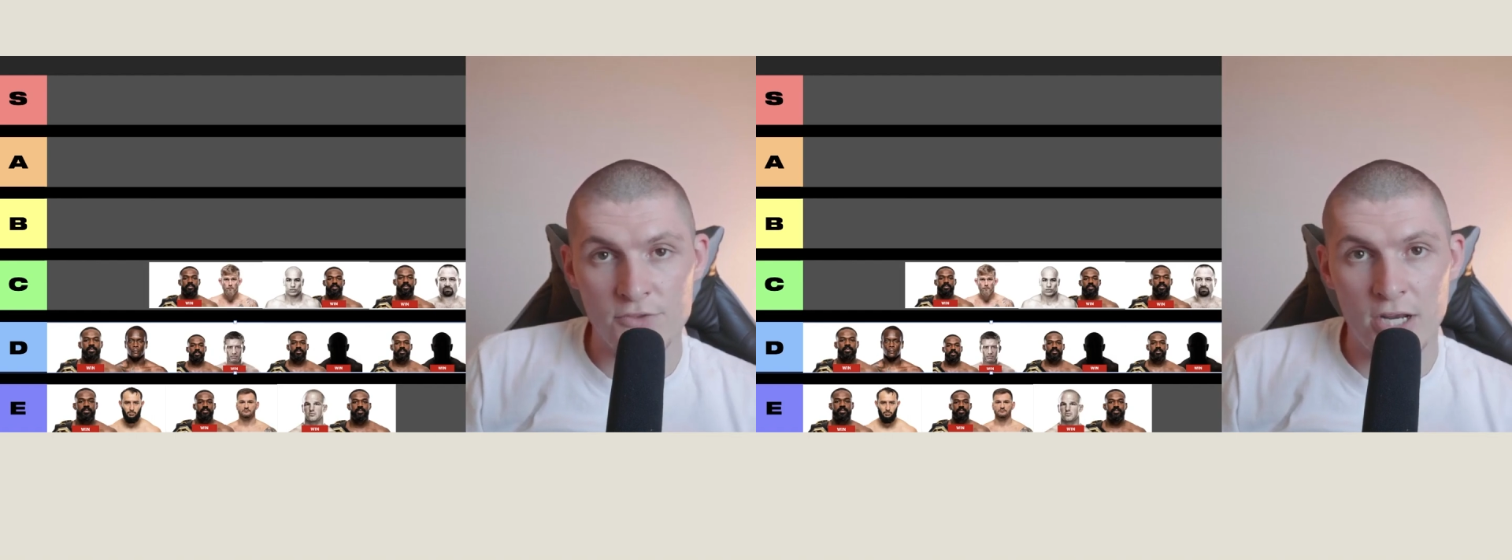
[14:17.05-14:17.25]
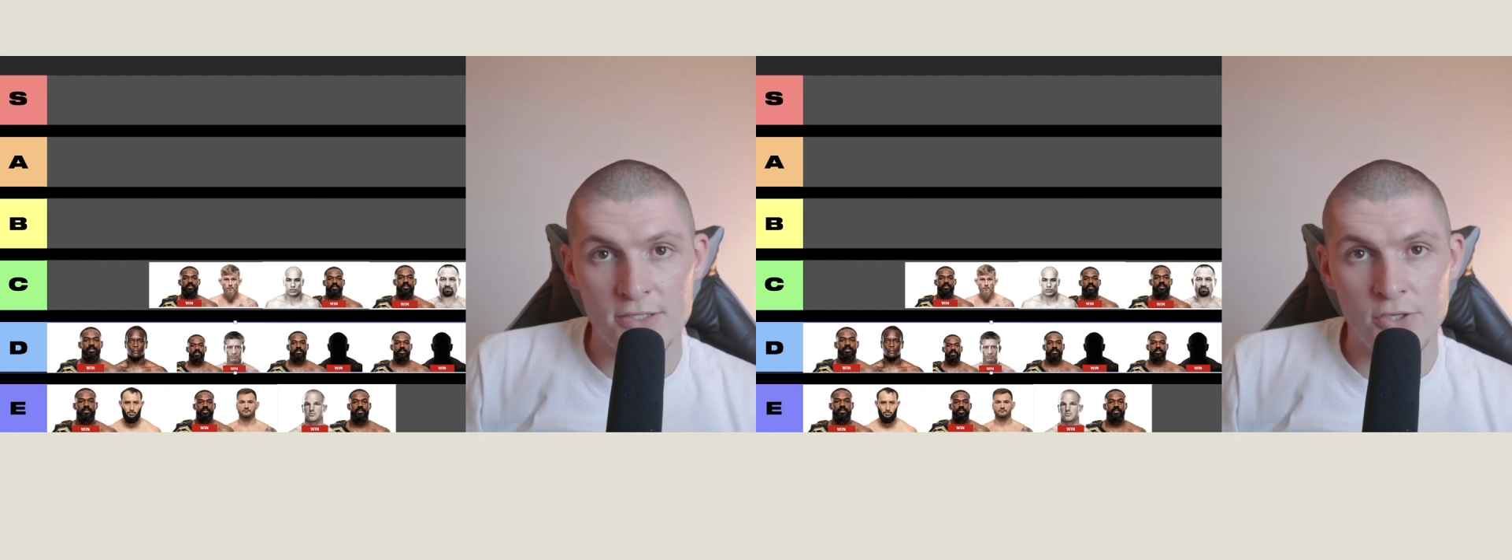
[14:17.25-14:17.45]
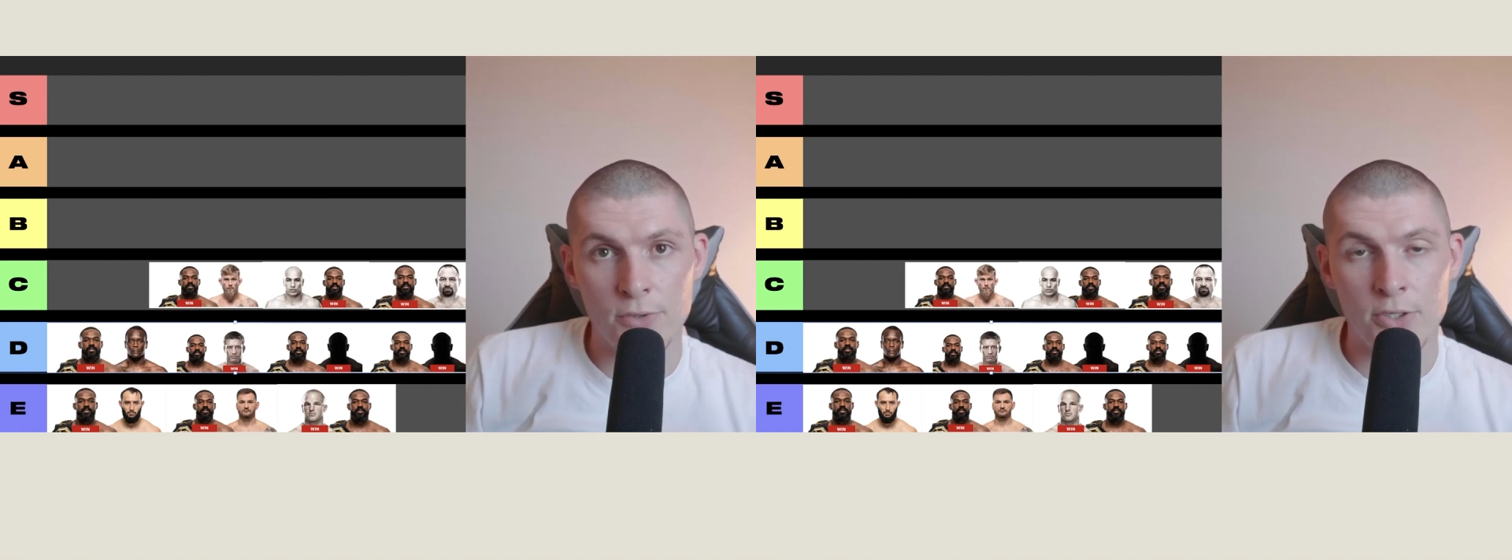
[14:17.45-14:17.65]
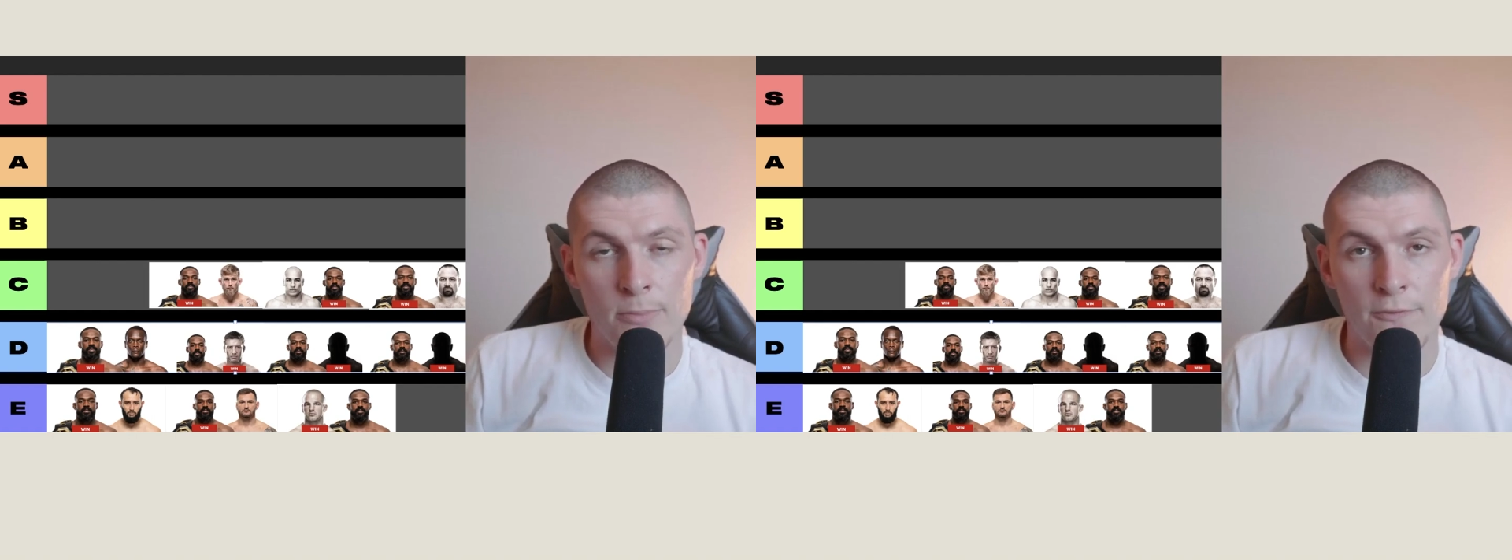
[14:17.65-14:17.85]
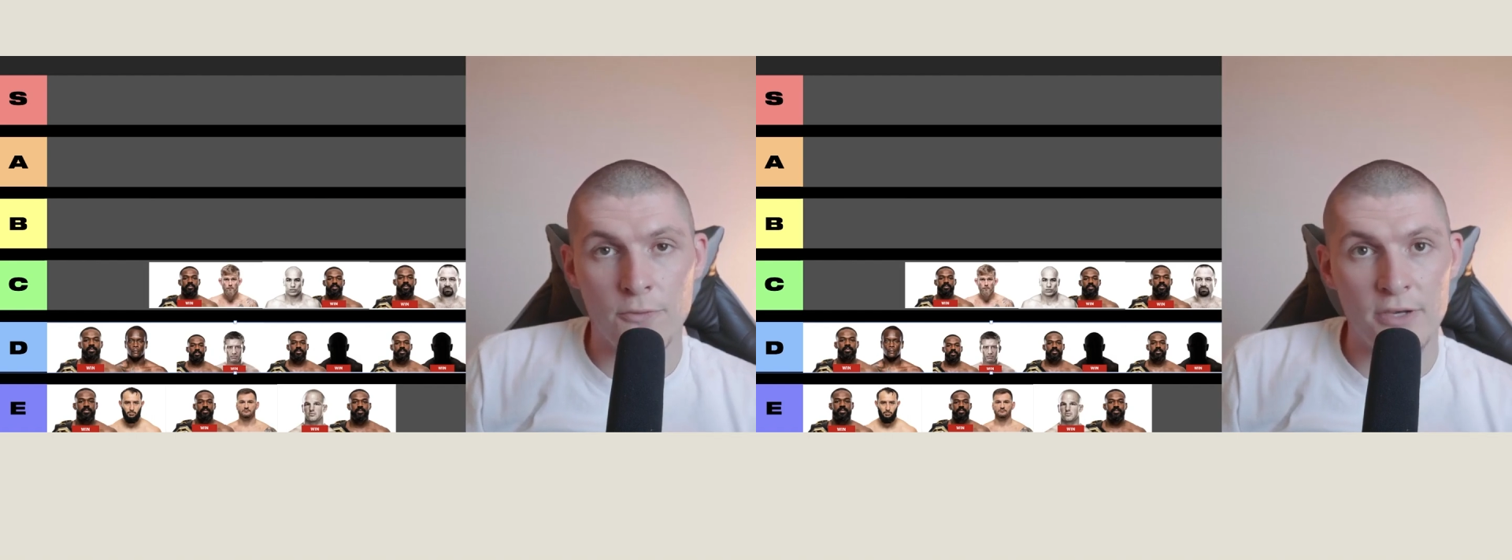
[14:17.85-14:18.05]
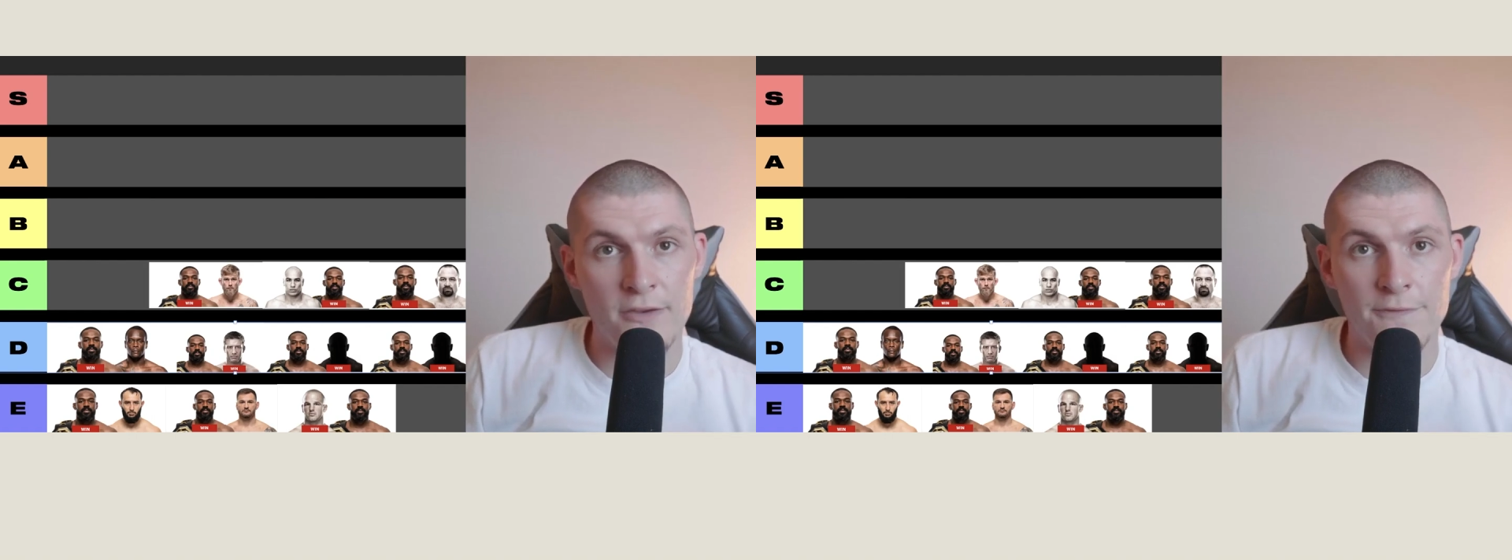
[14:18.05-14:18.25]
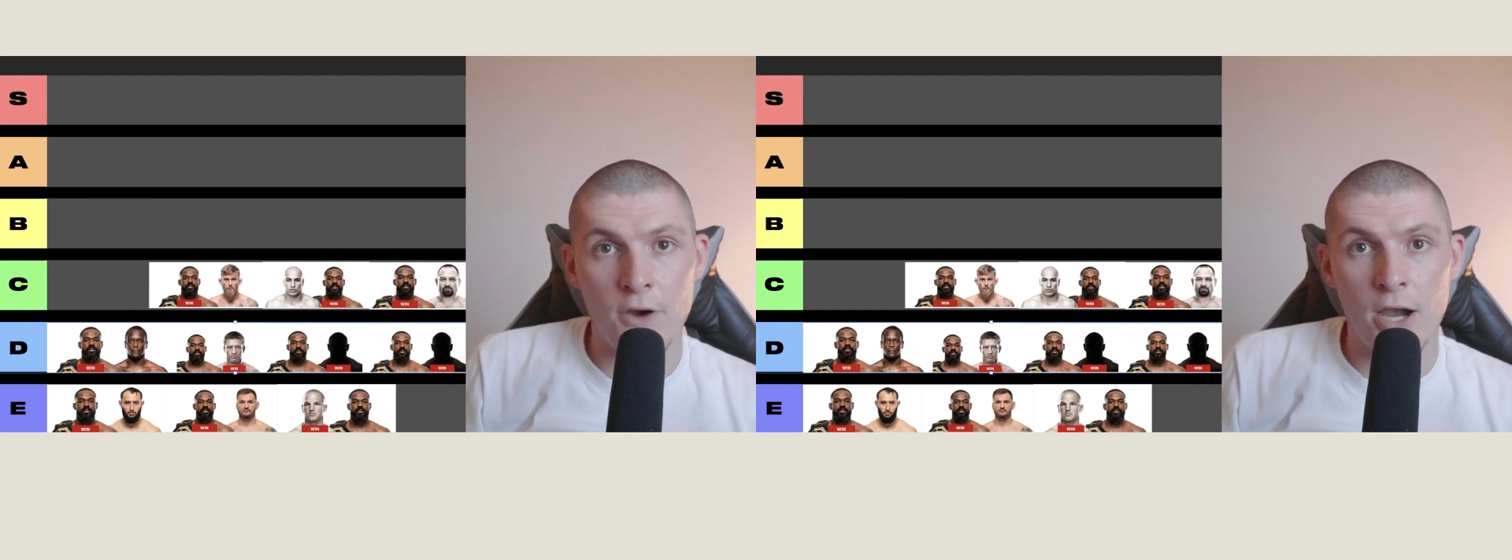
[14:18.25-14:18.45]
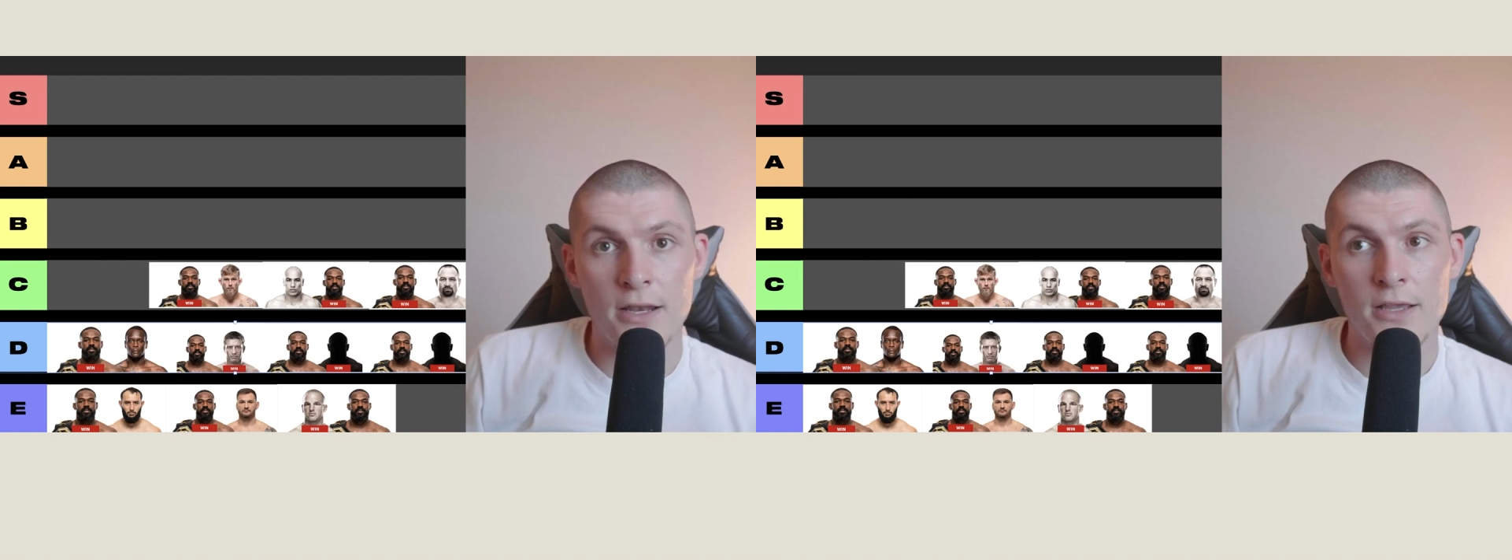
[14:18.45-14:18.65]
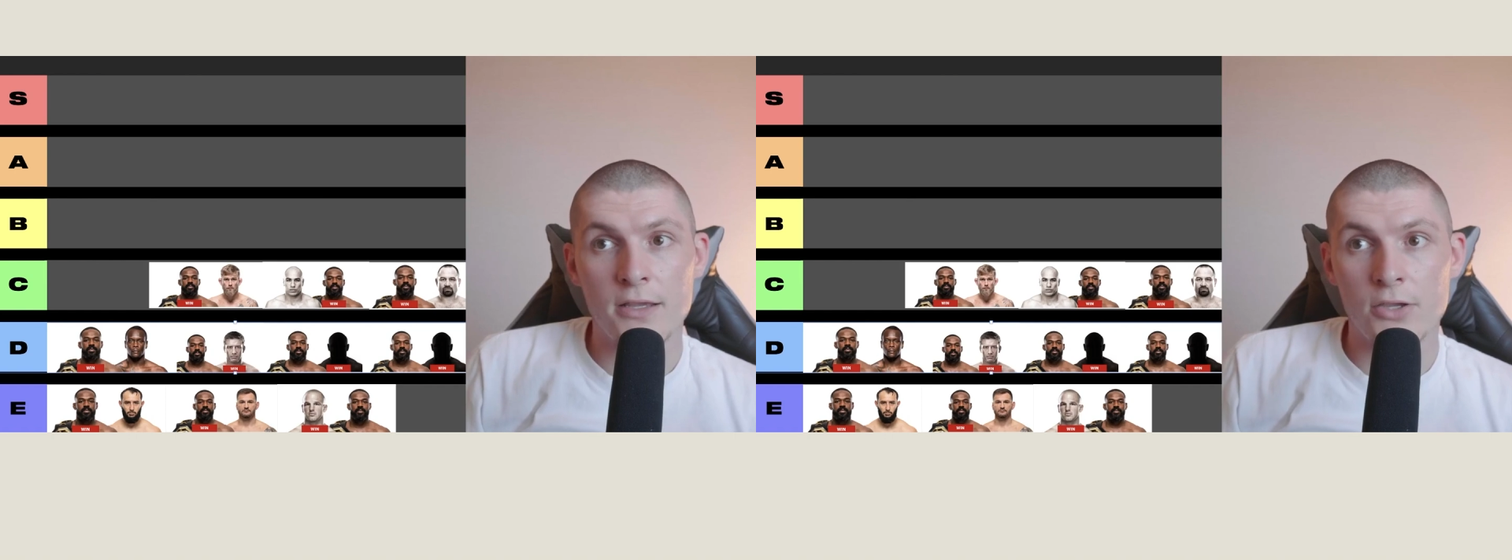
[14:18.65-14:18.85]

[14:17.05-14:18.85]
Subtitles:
Jon's career before he fought